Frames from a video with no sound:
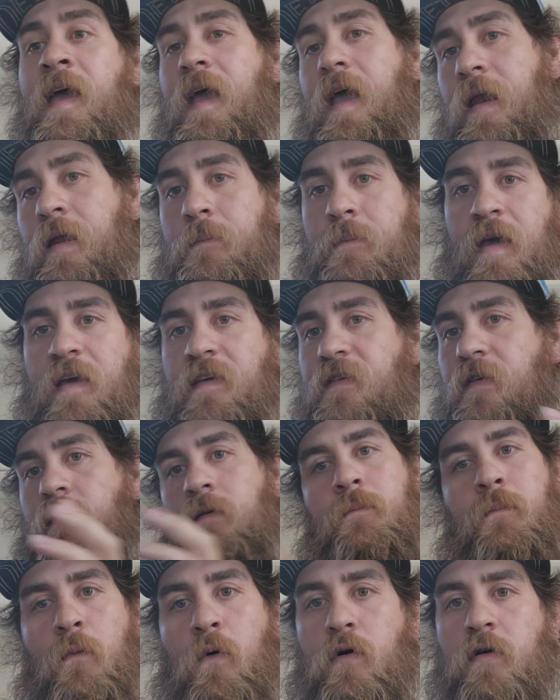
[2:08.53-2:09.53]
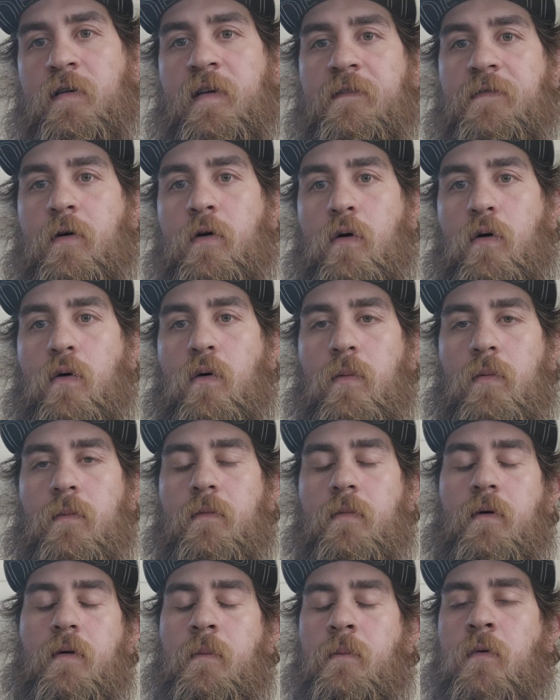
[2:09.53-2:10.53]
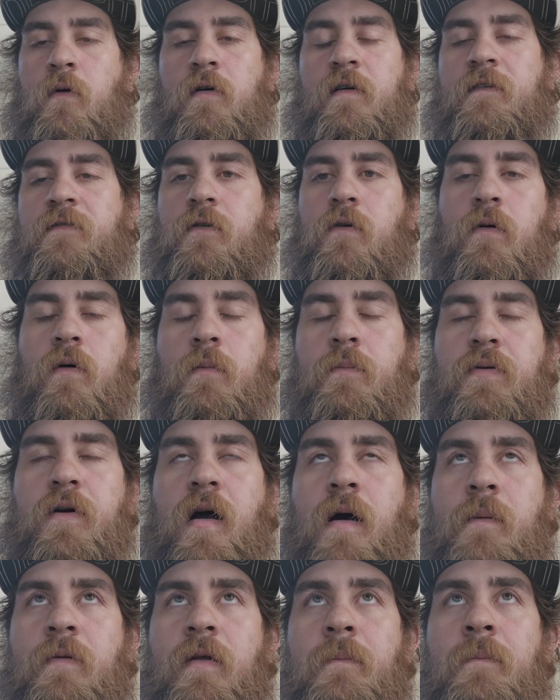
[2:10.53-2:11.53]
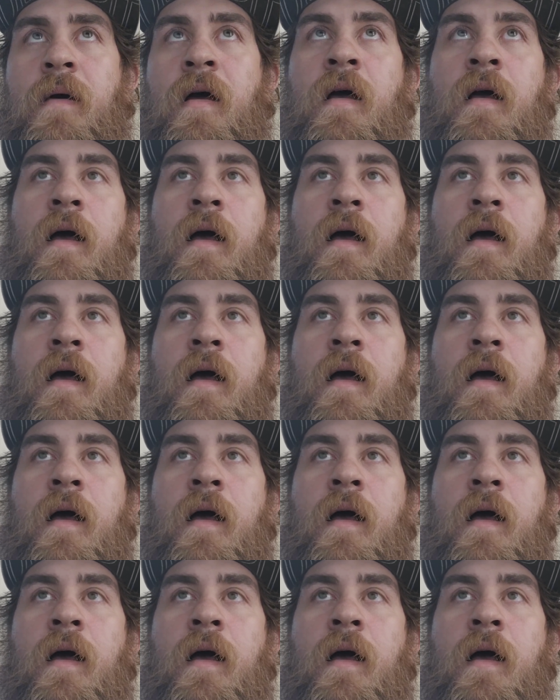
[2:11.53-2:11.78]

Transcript: and it makes it a more difficult problem.